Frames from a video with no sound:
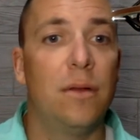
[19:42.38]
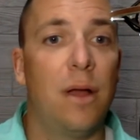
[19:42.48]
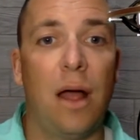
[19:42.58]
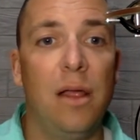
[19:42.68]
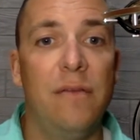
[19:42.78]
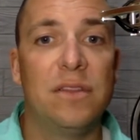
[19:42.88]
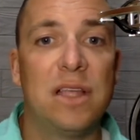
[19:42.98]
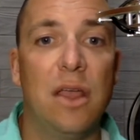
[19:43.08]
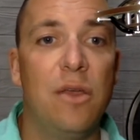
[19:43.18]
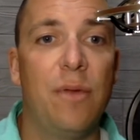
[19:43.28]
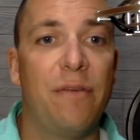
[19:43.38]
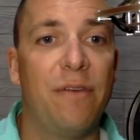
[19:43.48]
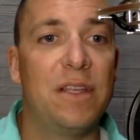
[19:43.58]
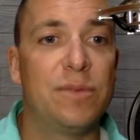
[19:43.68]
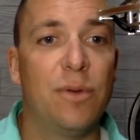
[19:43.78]
I'll even tell you my
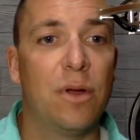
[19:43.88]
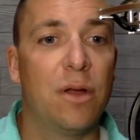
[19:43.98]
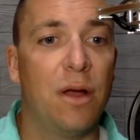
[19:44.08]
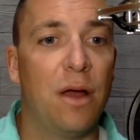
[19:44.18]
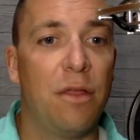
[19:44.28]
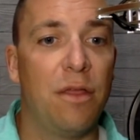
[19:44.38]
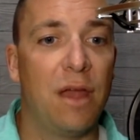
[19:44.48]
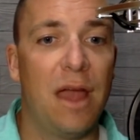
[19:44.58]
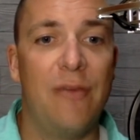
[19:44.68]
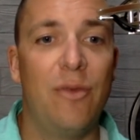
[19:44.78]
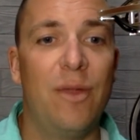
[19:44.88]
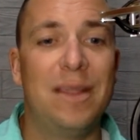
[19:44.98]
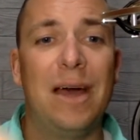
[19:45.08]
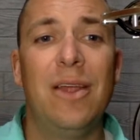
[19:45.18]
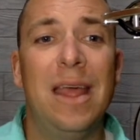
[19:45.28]
Facebook uh, thing. I have it written
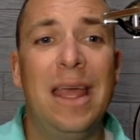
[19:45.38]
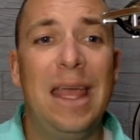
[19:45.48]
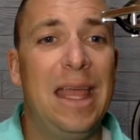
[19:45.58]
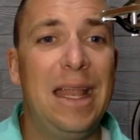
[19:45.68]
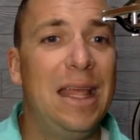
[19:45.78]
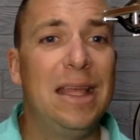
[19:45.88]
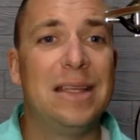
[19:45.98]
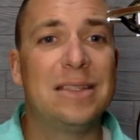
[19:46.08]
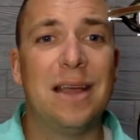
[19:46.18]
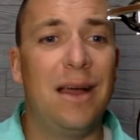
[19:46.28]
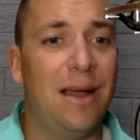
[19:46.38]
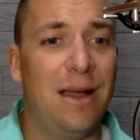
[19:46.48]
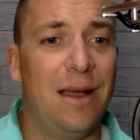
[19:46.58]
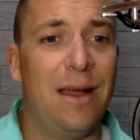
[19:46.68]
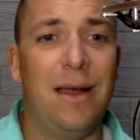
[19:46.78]
down. It is,
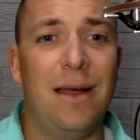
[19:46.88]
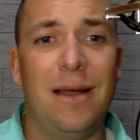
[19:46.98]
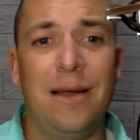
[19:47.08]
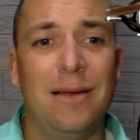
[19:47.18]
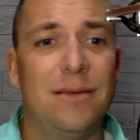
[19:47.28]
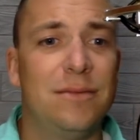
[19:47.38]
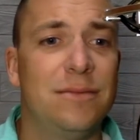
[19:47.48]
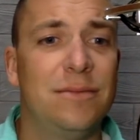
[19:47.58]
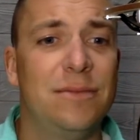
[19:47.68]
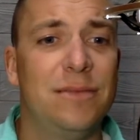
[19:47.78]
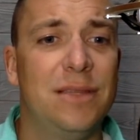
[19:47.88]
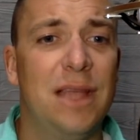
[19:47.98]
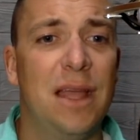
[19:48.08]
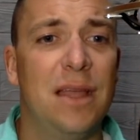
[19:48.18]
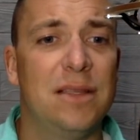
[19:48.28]
uh, what the
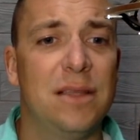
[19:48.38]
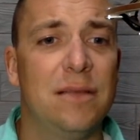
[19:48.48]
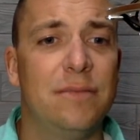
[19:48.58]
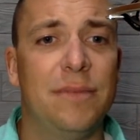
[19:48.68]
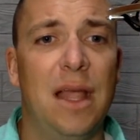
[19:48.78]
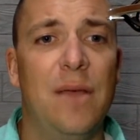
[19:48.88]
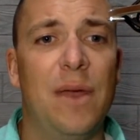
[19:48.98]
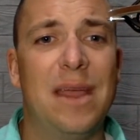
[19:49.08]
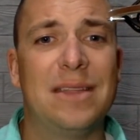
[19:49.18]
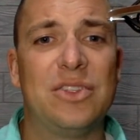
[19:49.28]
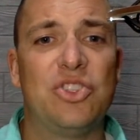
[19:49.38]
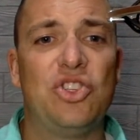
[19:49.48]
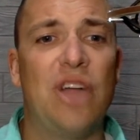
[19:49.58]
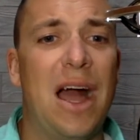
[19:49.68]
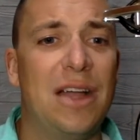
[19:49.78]
heck is it? Anyway, it's
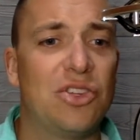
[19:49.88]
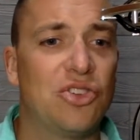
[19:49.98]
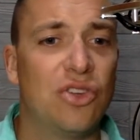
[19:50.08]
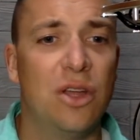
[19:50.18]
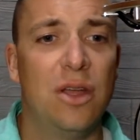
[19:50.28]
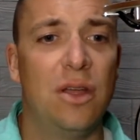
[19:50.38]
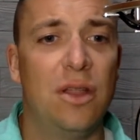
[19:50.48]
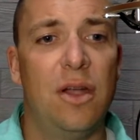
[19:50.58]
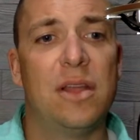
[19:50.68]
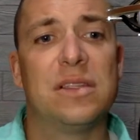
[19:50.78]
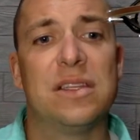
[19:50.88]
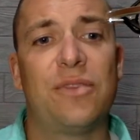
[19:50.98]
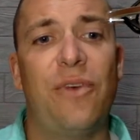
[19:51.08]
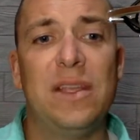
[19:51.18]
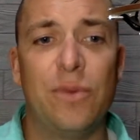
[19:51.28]
Josh. There it is. It's
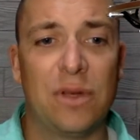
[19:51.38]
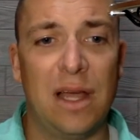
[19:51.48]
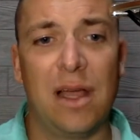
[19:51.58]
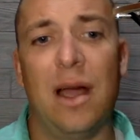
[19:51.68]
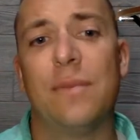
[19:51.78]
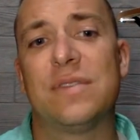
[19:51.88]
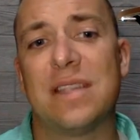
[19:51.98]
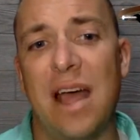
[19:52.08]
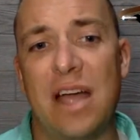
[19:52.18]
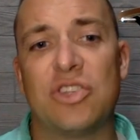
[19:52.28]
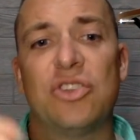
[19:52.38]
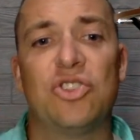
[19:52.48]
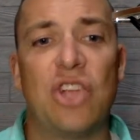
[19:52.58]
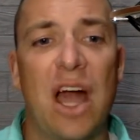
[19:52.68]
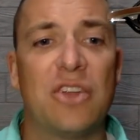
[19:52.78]
facebook.com slash
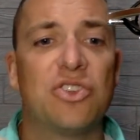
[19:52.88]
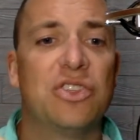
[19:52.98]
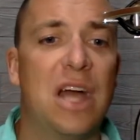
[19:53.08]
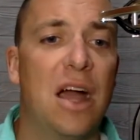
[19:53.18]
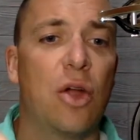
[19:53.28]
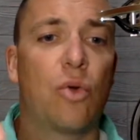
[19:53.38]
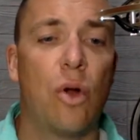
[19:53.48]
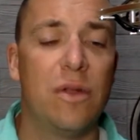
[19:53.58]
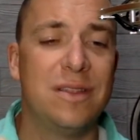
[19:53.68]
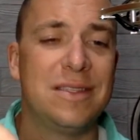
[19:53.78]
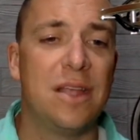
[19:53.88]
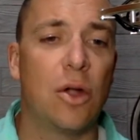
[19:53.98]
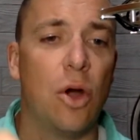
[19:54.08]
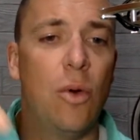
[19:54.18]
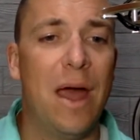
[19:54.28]
josh.cronin, C
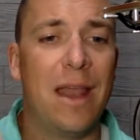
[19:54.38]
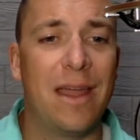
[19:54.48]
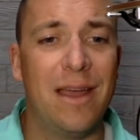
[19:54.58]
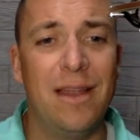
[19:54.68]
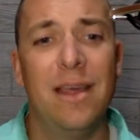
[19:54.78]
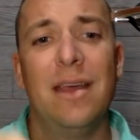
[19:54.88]
R O N I N,